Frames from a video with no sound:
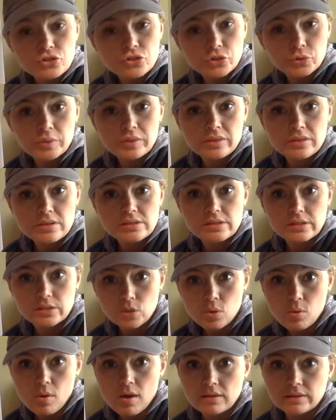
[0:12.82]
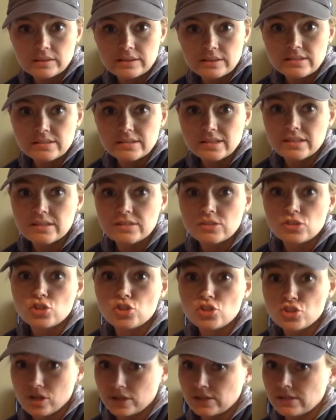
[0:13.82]
to do with these inequalities is
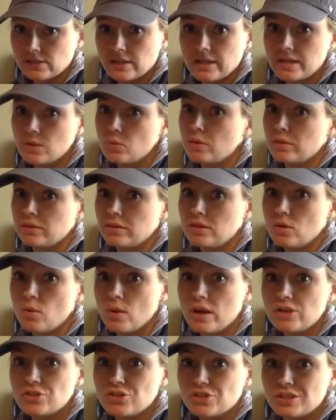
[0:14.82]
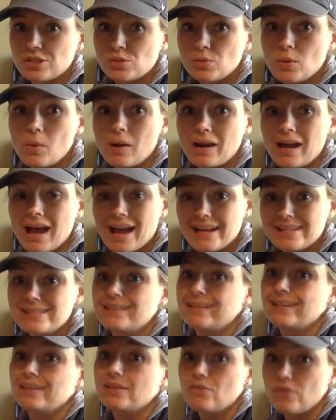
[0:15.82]
just like with equations, we want to
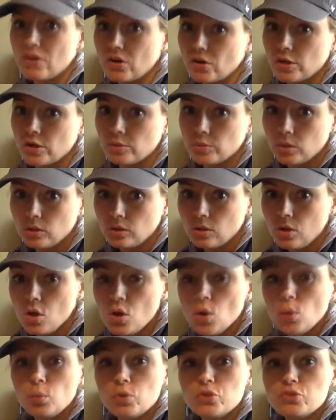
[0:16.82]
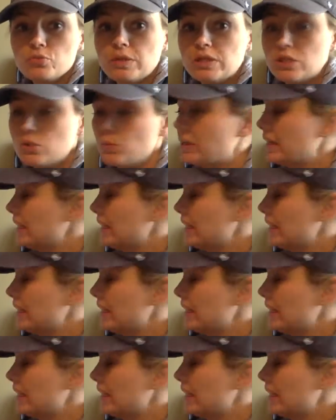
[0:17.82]
isolate the variable, which means we